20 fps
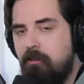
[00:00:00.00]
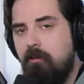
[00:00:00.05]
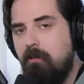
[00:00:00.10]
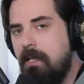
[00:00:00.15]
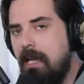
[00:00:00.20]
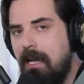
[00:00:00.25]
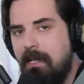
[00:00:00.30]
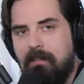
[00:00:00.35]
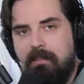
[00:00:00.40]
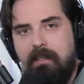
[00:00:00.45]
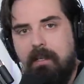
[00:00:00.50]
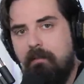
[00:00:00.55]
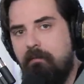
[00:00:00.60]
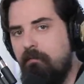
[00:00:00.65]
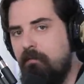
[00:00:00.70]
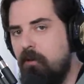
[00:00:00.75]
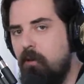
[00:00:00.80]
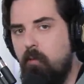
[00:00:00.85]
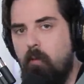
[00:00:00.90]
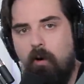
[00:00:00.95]
So yes,
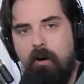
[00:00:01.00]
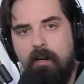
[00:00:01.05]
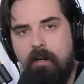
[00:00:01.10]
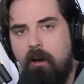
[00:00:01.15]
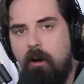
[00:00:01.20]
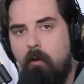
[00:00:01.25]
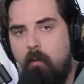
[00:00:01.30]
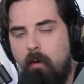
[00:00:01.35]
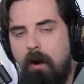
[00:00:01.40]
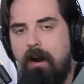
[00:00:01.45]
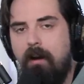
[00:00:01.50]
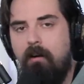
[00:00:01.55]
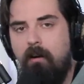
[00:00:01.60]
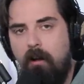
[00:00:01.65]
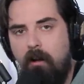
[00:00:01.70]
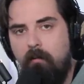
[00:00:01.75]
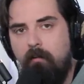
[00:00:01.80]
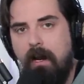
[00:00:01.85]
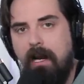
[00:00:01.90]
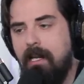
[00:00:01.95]
if you weren't aware
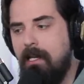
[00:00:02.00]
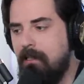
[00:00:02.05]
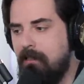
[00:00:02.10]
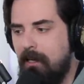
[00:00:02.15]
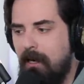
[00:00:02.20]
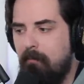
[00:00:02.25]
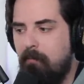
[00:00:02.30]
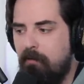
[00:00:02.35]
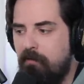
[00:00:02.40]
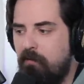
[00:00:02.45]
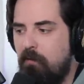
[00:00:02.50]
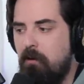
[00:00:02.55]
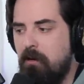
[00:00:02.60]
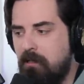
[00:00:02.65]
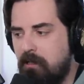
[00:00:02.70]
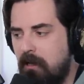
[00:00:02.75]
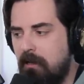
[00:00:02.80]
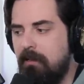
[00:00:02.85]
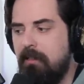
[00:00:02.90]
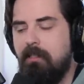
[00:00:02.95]
already, Diablo four
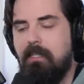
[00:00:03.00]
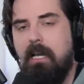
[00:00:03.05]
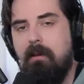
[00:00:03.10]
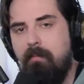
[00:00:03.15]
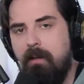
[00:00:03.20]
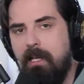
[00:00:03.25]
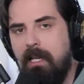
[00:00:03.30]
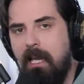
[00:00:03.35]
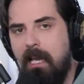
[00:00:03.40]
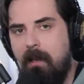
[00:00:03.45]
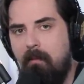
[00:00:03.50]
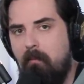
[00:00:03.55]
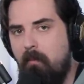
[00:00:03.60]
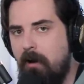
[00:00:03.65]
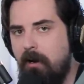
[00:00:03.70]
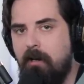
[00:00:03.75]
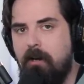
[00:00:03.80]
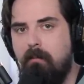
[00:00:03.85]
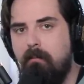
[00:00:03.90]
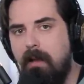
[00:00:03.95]
is not the type of game
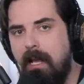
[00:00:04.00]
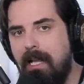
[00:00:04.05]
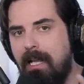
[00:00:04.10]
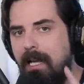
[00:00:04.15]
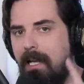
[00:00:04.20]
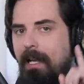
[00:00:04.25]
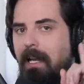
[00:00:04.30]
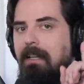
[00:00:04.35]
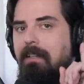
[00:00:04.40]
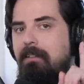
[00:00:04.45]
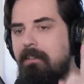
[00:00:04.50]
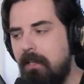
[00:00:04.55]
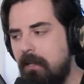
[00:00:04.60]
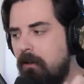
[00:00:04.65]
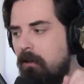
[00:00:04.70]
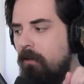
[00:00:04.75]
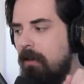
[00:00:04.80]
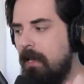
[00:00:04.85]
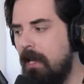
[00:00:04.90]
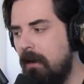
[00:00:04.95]
where you're making a
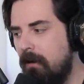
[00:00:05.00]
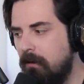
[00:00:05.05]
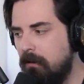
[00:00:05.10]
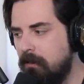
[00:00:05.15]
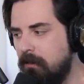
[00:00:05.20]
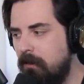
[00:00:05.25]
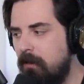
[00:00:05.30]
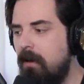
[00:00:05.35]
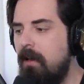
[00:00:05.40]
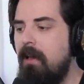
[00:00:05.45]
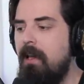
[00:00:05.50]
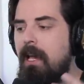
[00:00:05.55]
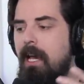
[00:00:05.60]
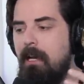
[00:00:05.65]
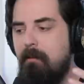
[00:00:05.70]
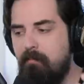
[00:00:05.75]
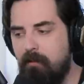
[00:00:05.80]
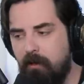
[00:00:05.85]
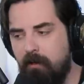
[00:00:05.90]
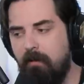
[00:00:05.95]
single character
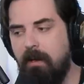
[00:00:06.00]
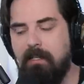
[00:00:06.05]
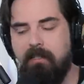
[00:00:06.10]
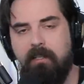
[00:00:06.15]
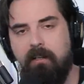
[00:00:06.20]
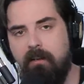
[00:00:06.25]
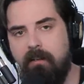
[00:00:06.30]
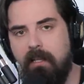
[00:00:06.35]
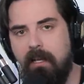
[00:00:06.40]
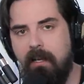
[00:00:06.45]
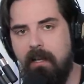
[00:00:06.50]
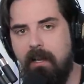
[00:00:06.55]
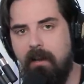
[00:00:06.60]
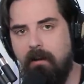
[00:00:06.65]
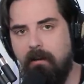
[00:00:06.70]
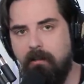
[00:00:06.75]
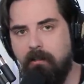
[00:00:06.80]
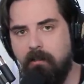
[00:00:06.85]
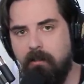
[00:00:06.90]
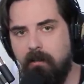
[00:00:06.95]
and progressing on that
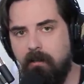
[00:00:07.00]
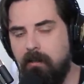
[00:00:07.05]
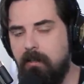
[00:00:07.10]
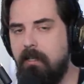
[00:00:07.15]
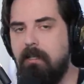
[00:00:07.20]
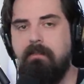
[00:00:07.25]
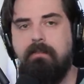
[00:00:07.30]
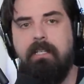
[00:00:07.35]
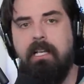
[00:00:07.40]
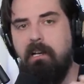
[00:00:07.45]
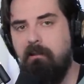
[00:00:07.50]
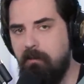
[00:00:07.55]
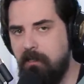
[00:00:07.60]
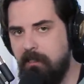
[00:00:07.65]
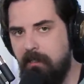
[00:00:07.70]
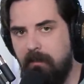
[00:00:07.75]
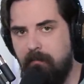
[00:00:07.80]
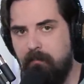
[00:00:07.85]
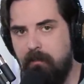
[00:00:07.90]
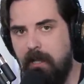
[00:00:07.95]
character,
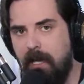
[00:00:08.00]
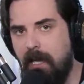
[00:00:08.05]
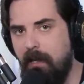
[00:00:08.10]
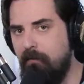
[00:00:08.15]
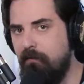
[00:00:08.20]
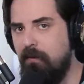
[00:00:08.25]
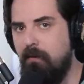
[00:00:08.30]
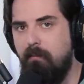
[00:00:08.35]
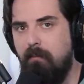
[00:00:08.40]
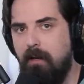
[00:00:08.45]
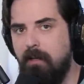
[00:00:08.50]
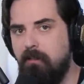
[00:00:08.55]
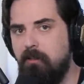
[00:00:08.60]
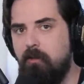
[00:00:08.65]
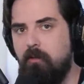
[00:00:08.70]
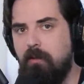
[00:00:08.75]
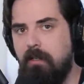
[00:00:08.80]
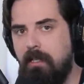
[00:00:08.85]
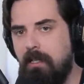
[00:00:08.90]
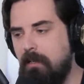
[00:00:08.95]
continuously playing for months
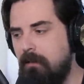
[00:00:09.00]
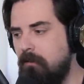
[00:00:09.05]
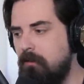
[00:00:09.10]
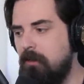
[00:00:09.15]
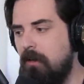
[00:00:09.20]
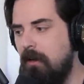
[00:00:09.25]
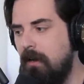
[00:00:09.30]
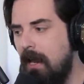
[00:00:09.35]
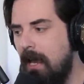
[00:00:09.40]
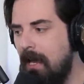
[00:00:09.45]
or years on